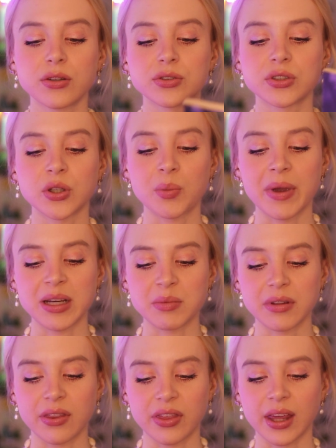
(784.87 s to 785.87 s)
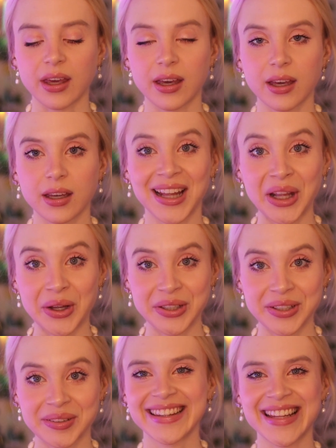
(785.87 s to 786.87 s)
it also made me think a
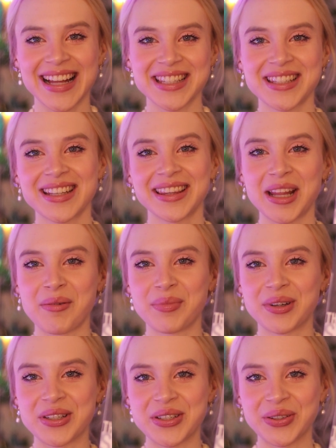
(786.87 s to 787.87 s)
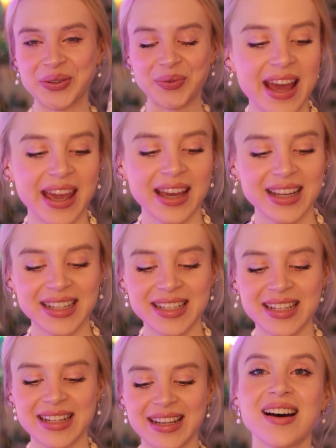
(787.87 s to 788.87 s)
lot. That's number two.
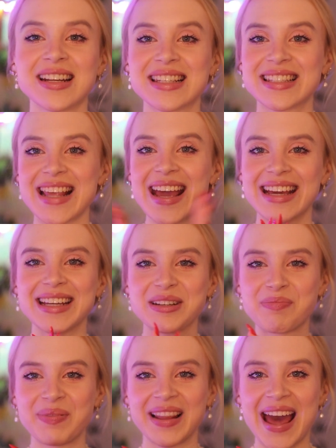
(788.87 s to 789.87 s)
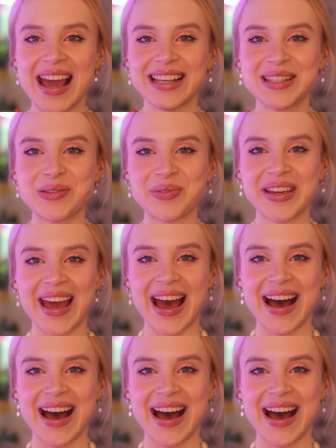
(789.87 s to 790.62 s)
And on a second place, we